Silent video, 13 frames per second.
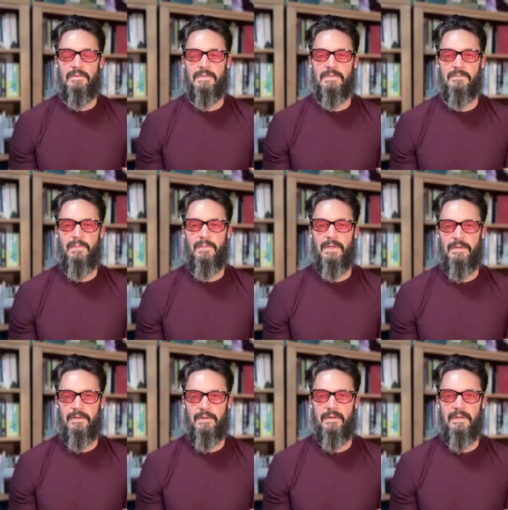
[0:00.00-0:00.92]
and just be
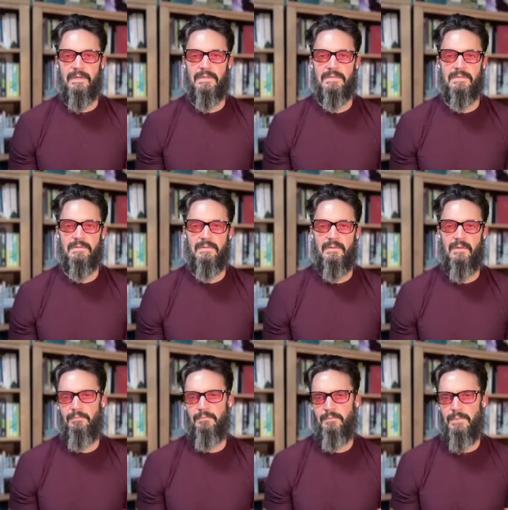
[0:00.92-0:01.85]
curious
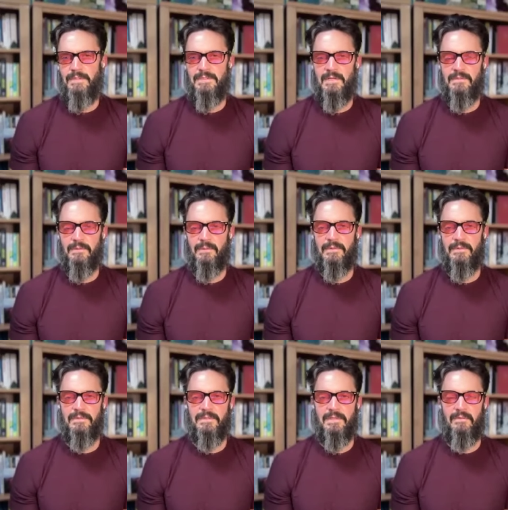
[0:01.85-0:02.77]
and be gentle
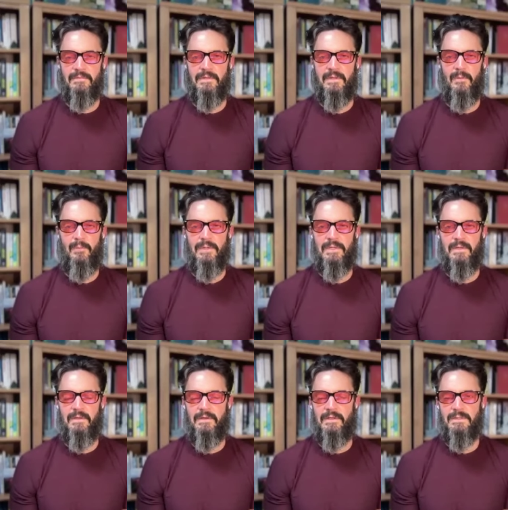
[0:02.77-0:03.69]
with yourself. Be
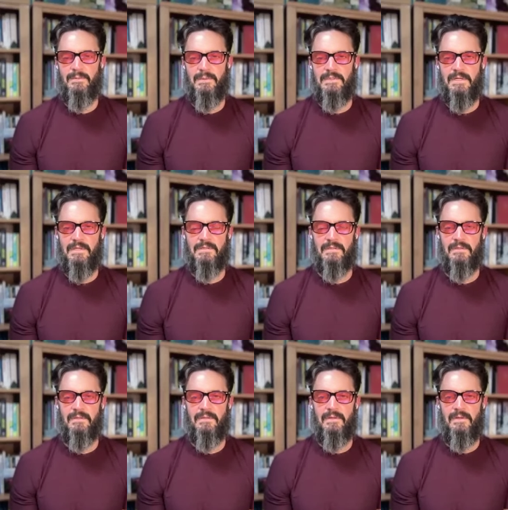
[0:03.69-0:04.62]
curious, be
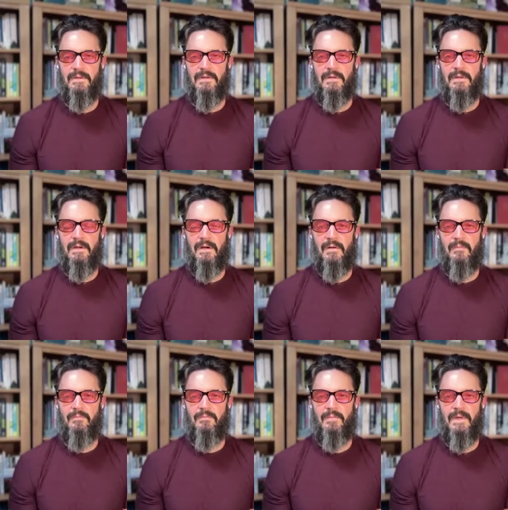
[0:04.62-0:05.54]
gentle,
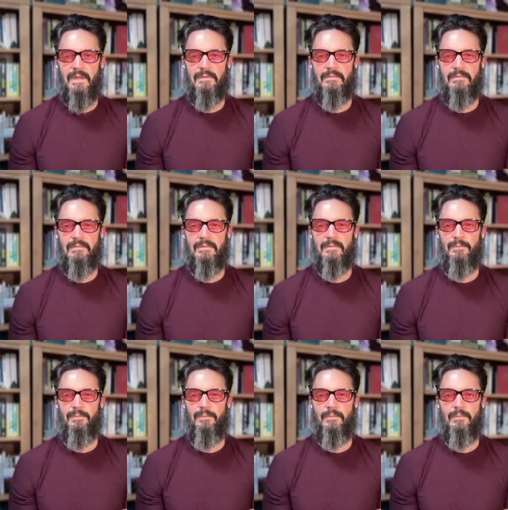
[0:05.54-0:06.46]
and
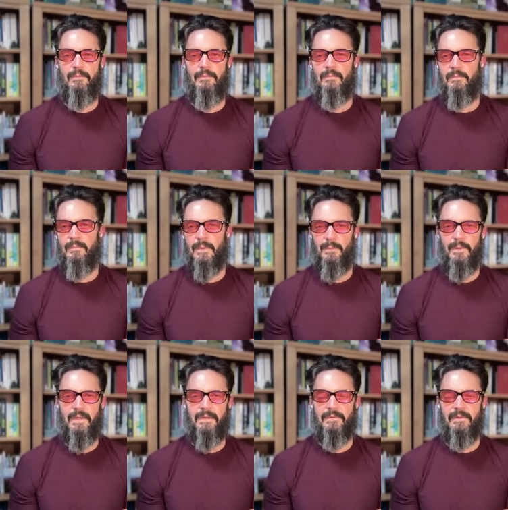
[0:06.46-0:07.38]

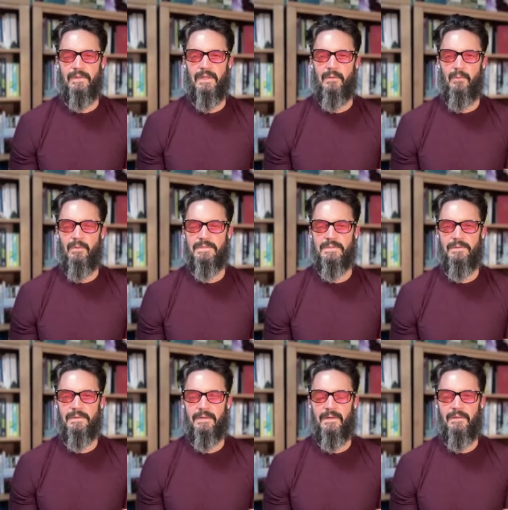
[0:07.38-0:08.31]
be playful. Like,
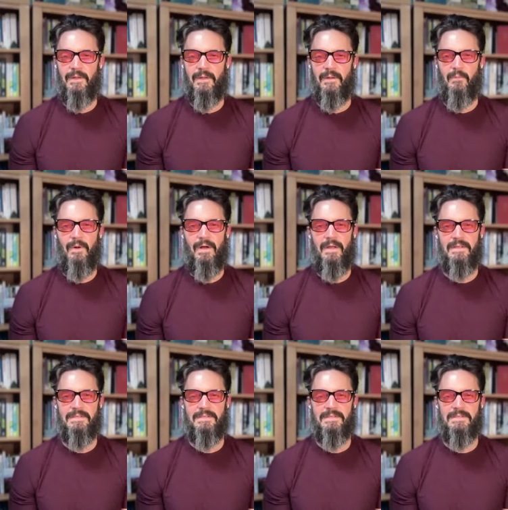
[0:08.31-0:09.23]
what's going on? Like,
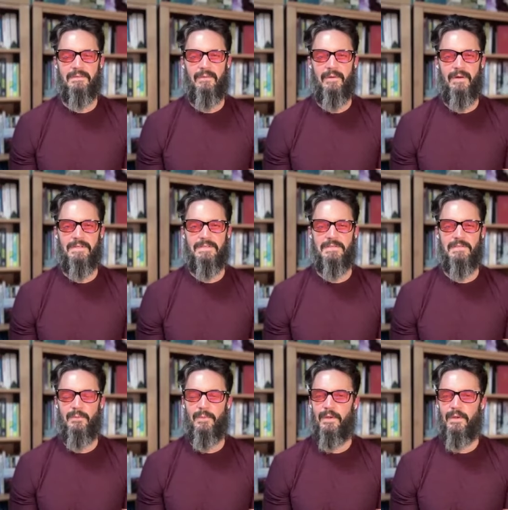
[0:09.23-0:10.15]
why does
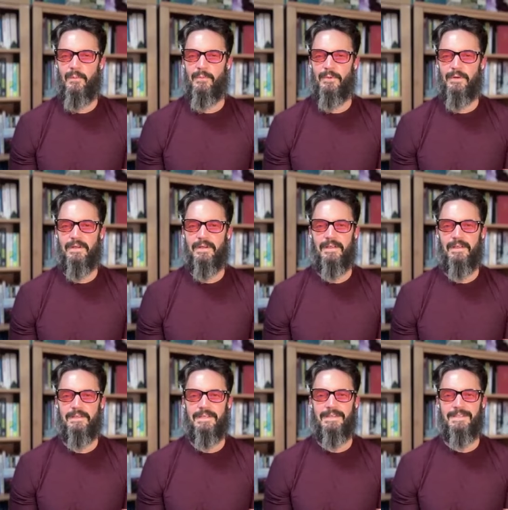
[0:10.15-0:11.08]
this human operate
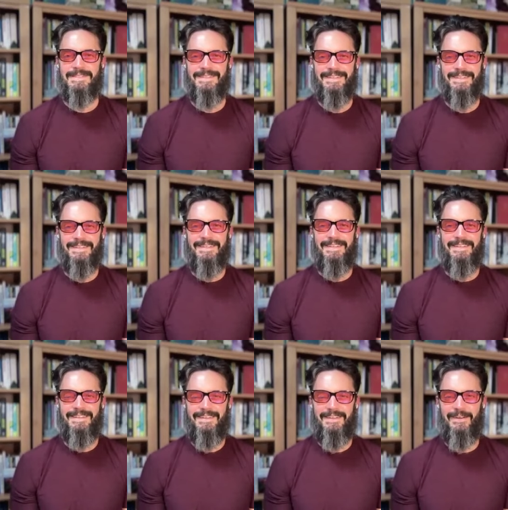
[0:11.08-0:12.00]
like this?
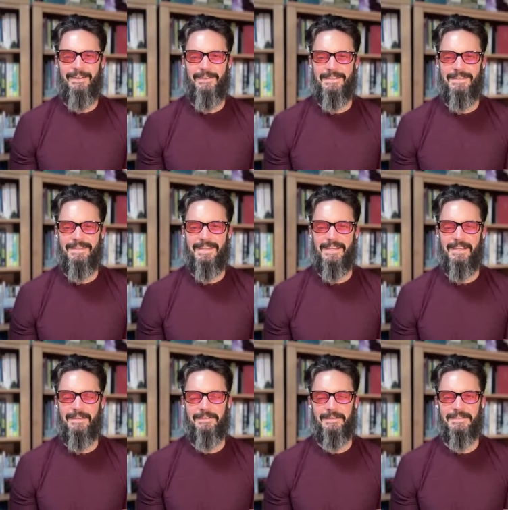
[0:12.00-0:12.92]

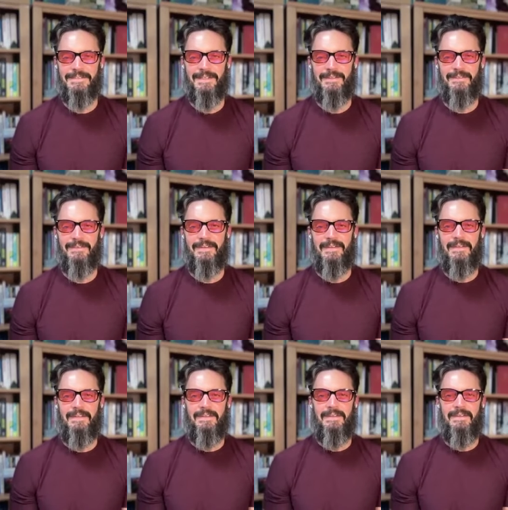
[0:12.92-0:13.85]
Thinking of yourself,